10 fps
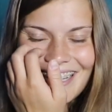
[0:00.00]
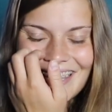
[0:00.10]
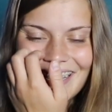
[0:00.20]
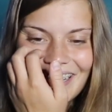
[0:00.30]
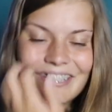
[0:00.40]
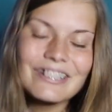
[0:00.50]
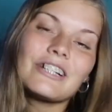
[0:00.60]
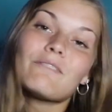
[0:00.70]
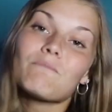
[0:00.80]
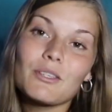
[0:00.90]
So
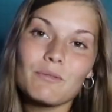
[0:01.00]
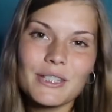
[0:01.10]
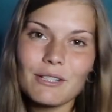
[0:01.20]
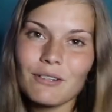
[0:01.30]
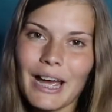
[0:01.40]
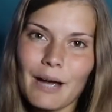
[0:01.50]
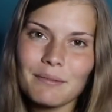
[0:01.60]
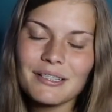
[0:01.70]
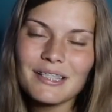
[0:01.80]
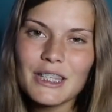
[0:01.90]
we'll see what
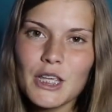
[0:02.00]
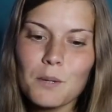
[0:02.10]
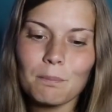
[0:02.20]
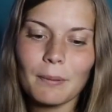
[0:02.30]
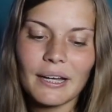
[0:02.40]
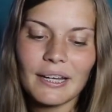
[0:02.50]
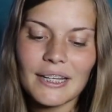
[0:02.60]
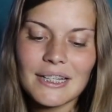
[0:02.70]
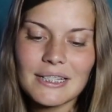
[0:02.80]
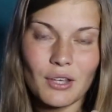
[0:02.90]
happens,
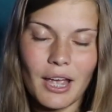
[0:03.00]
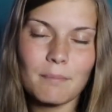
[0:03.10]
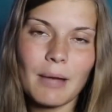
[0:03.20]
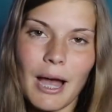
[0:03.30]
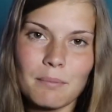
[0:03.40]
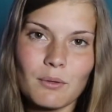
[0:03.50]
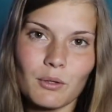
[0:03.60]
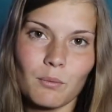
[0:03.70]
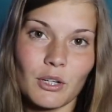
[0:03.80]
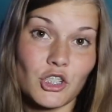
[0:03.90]
but I'm happy
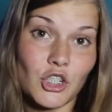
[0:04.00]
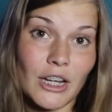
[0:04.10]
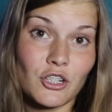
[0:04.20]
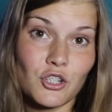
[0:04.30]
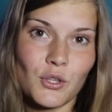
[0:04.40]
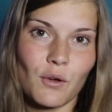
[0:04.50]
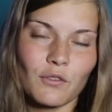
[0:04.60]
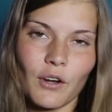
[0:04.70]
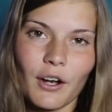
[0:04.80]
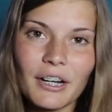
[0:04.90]
with what's changed so
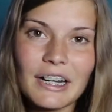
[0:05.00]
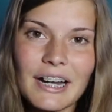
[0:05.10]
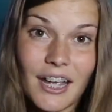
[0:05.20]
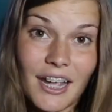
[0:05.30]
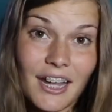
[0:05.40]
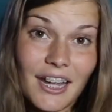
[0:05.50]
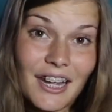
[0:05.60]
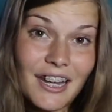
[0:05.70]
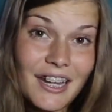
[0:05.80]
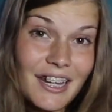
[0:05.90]
far.
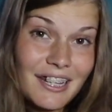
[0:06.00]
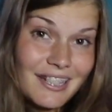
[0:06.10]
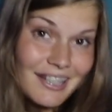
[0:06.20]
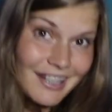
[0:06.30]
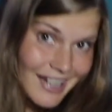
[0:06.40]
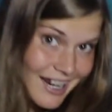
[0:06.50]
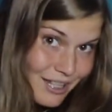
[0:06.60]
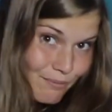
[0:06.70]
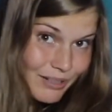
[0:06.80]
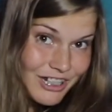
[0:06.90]
And the
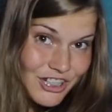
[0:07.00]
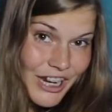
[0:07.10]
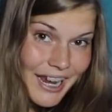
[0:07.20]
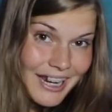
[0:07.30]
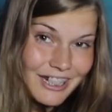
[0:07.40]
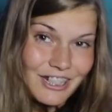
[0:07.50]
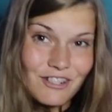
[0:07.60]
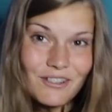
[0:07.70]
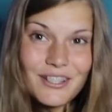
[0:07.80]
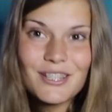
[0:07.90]
next big
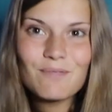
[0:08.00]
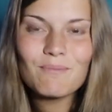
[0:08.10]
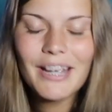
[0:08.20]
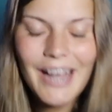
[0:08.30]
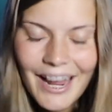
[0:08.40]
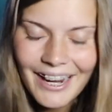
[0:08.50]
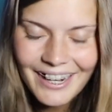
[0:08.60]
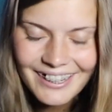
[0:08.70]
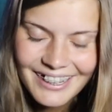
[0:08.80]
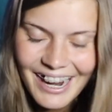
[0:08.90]
change was my
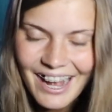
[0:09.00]
hair.